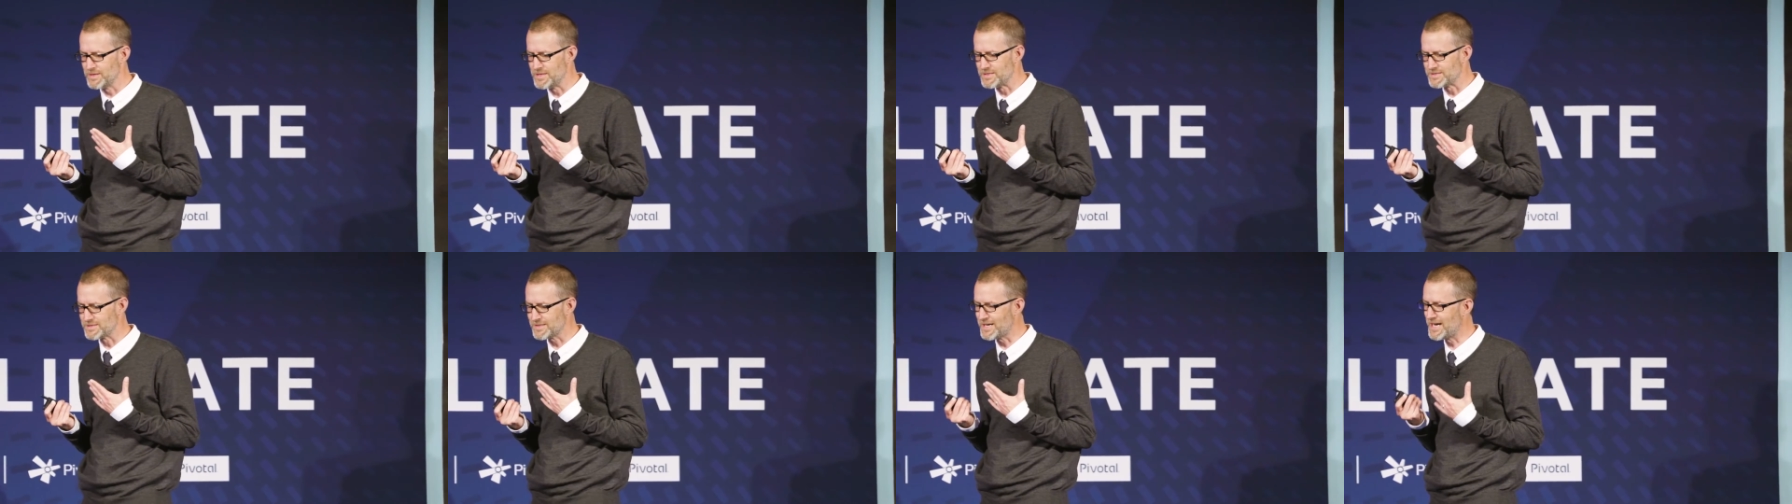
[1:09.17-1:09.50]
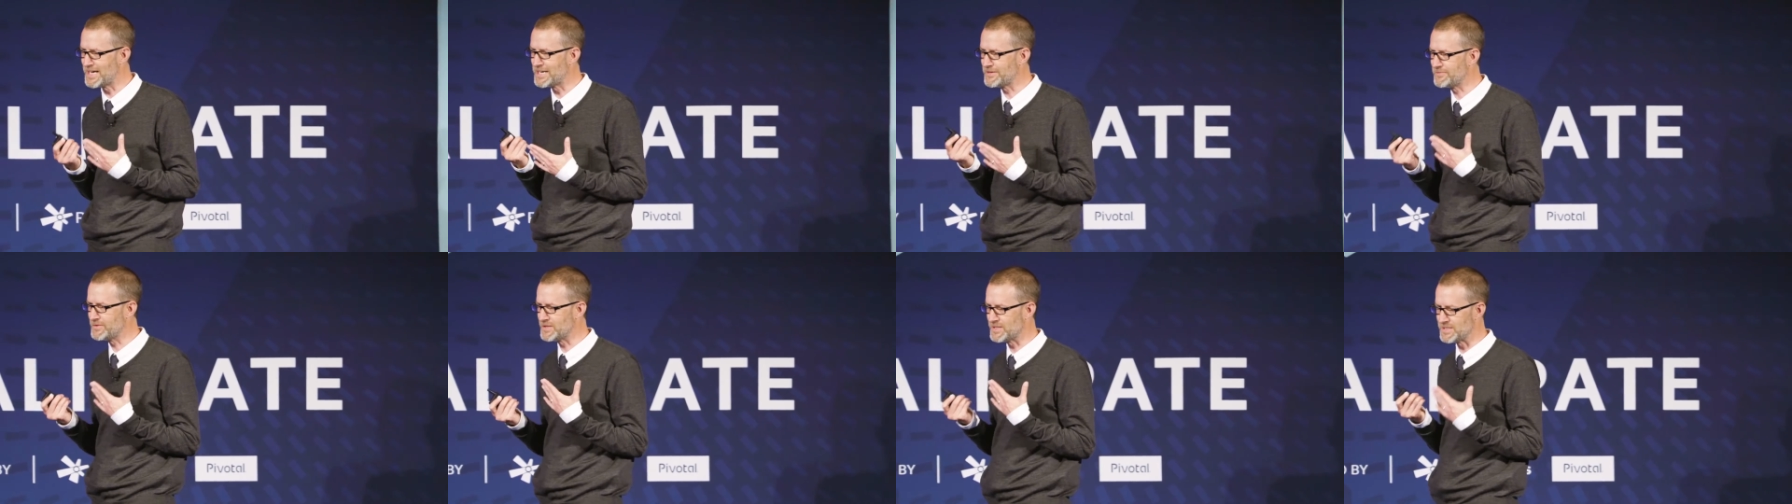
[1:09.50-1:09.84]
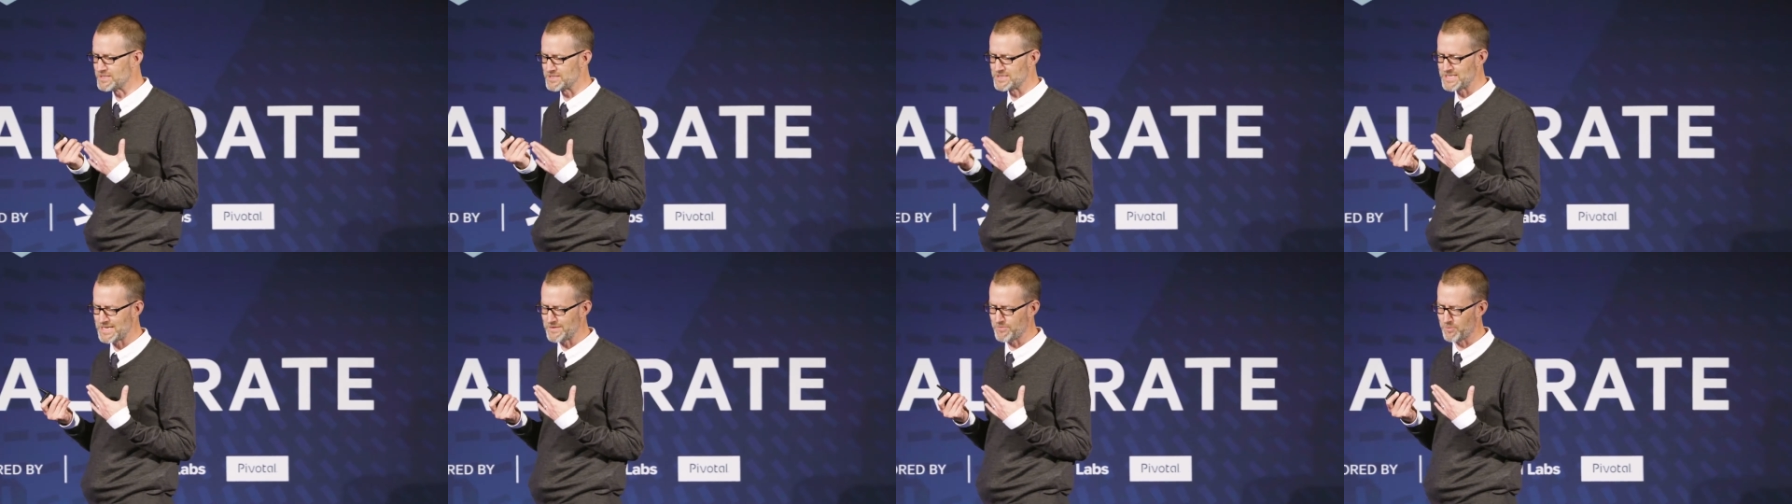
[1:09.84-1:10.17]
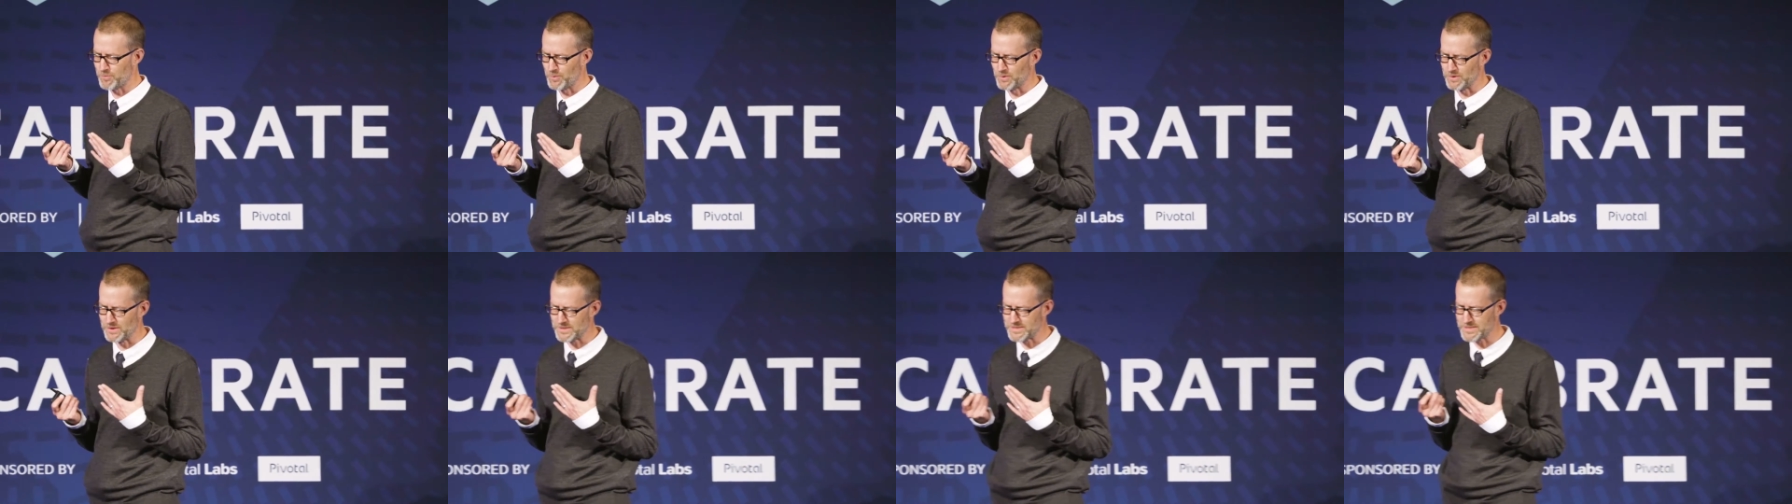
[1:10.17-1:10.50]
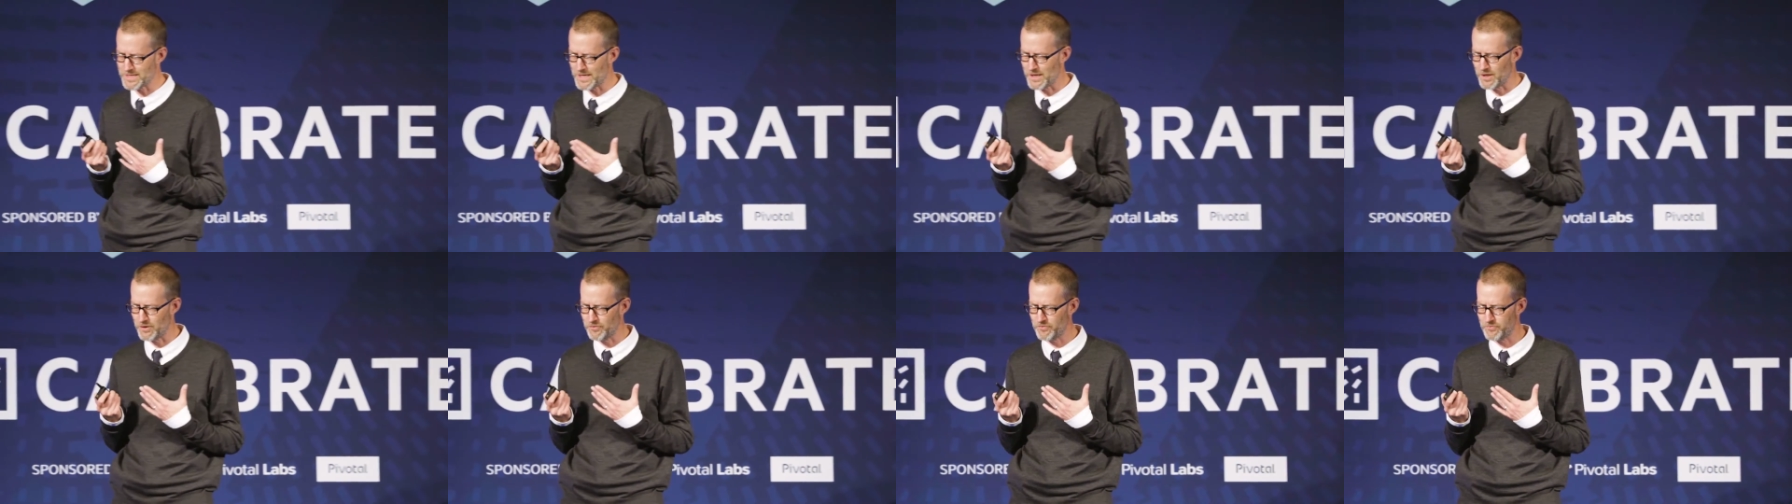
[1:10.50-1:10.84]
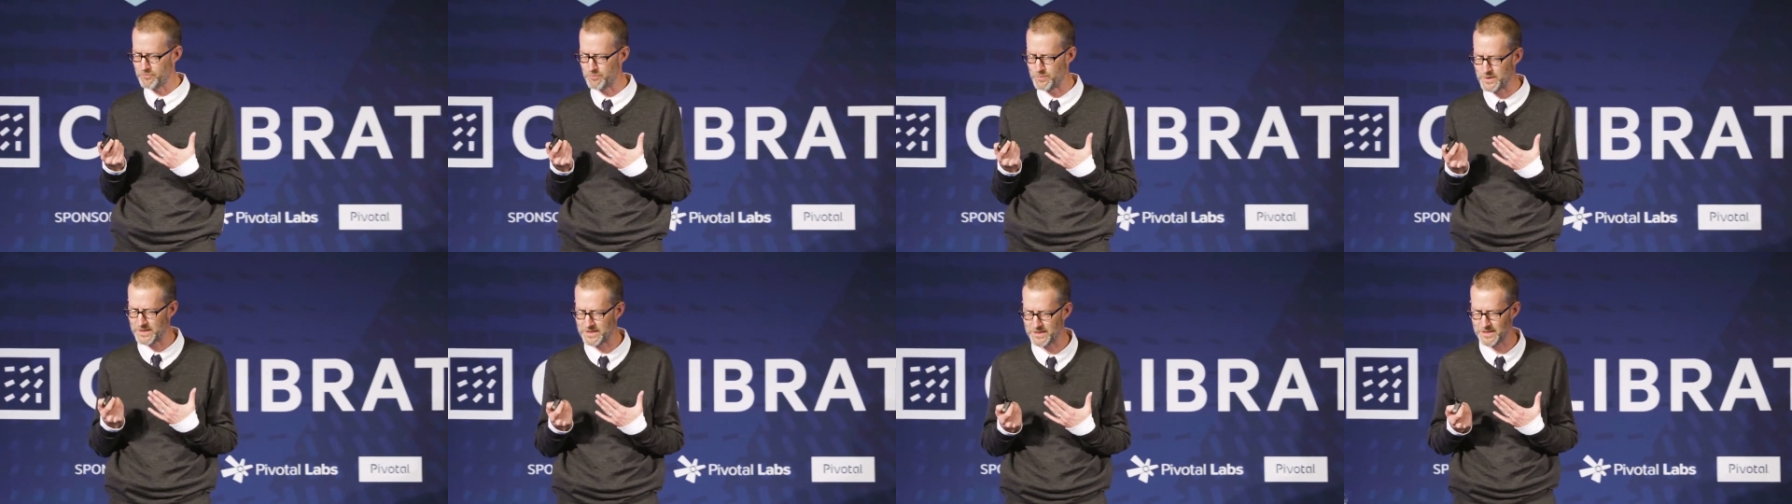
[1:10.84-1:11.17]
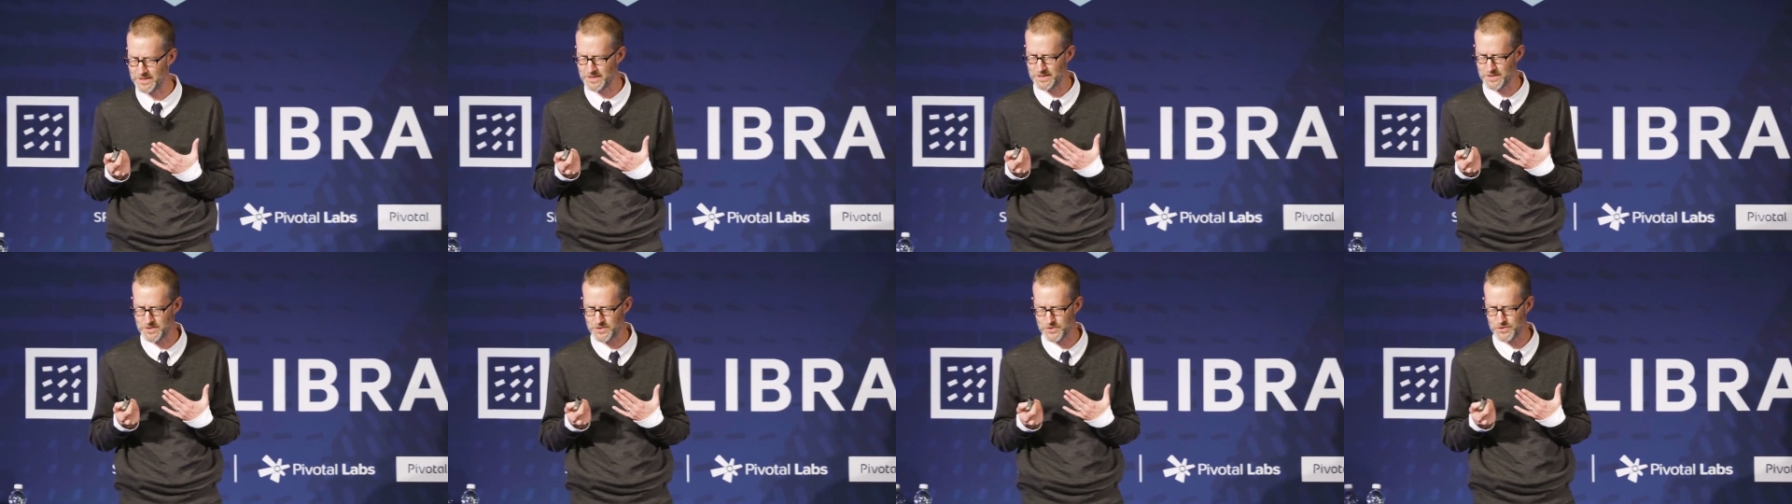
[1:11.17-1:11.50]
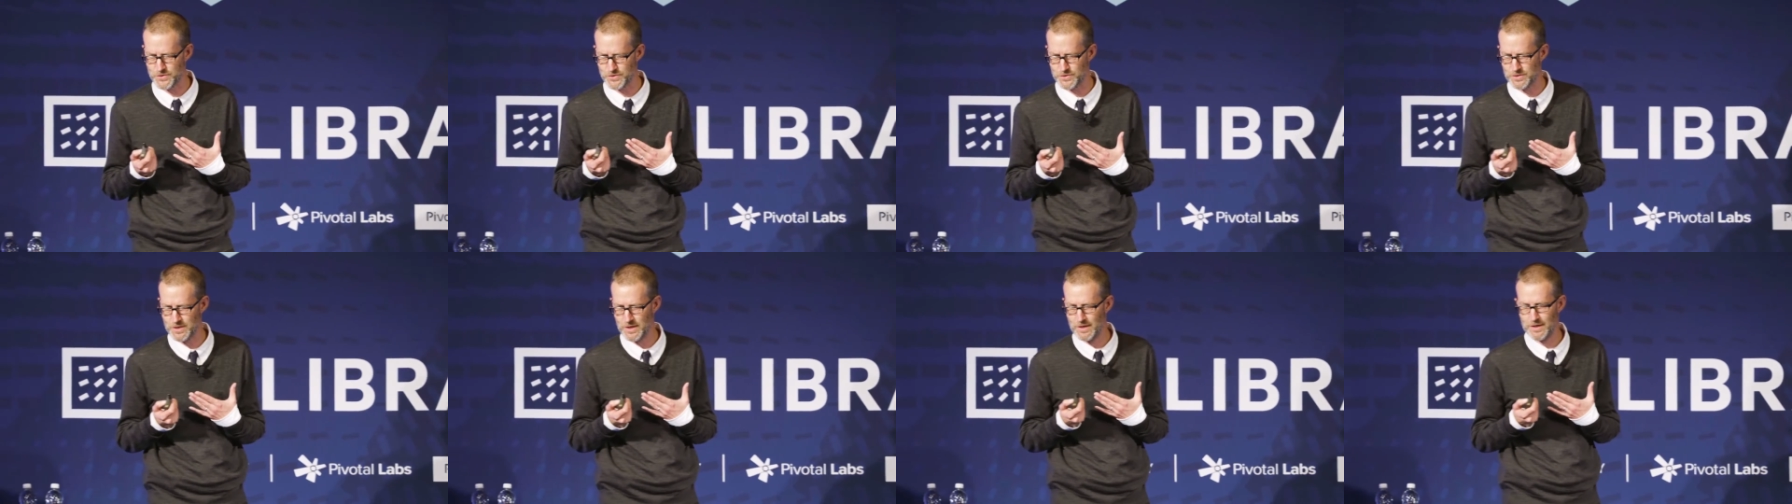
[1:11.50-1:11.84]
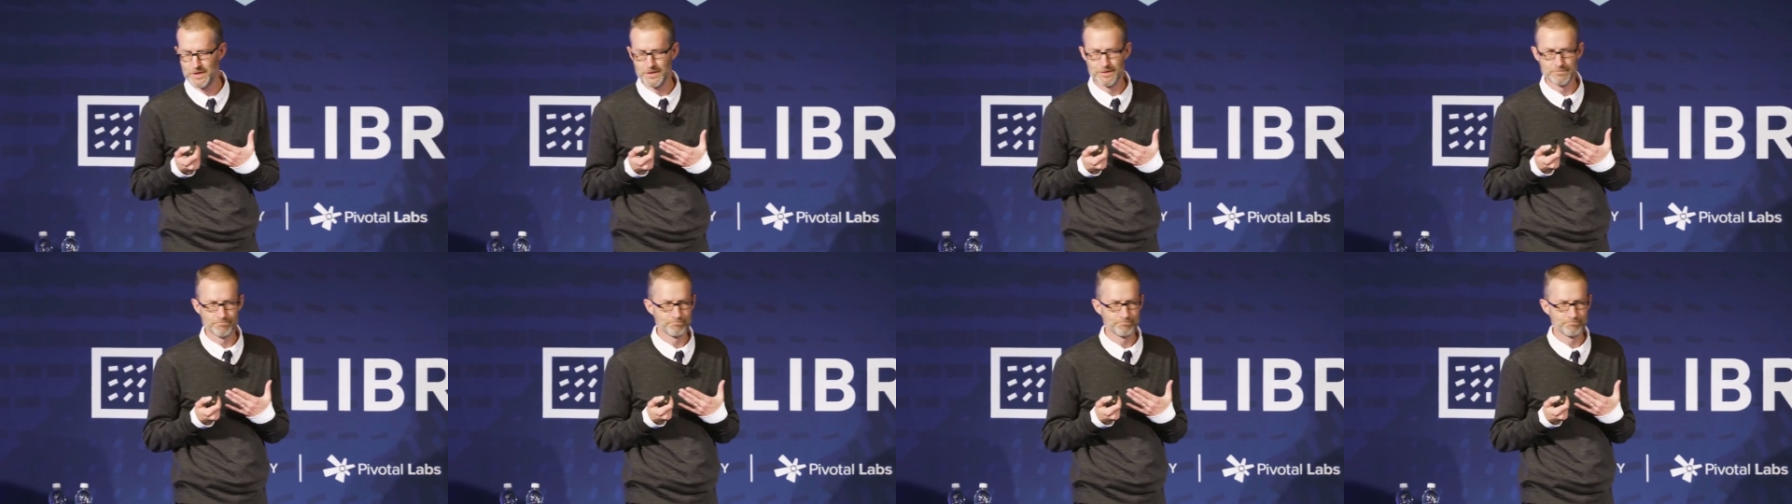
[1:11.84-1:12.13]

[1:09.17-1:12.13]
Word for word: It's kind of inconceivable itself because